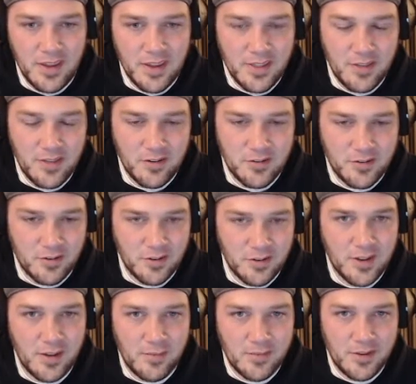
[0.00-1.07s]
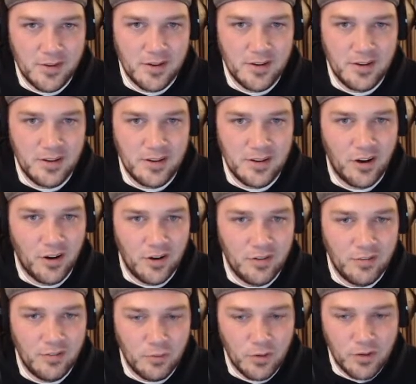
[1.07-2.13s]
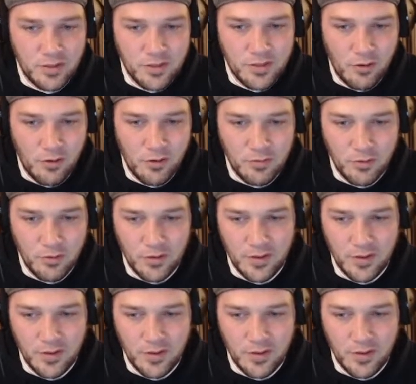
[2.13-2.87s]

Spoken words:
there are certain games that aren't even worth going for.